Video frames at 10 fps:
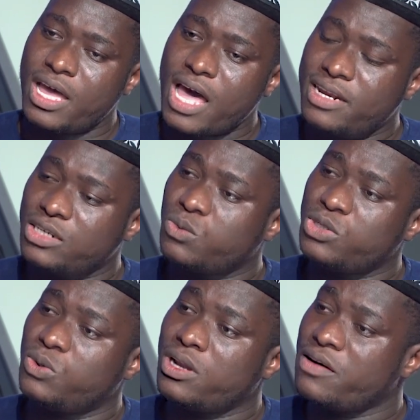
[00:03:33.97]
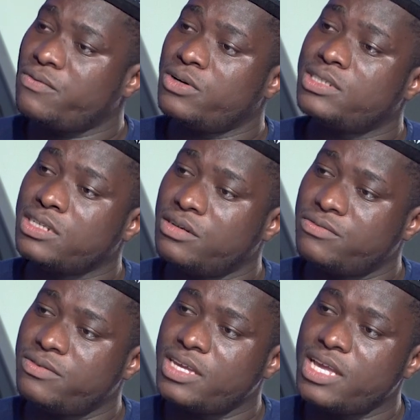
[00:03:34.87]
others what you like for
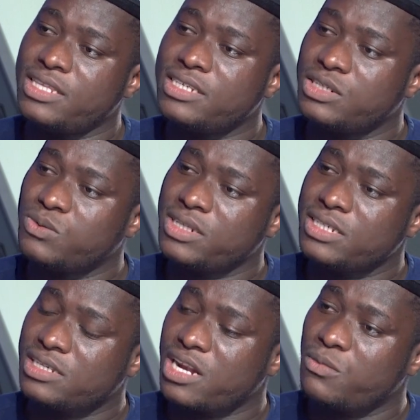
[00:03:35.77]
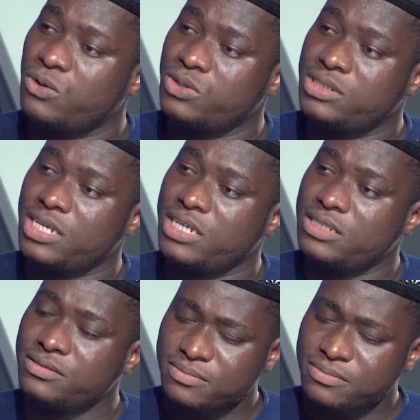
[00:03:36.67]
yourself. And this is what Islam also says,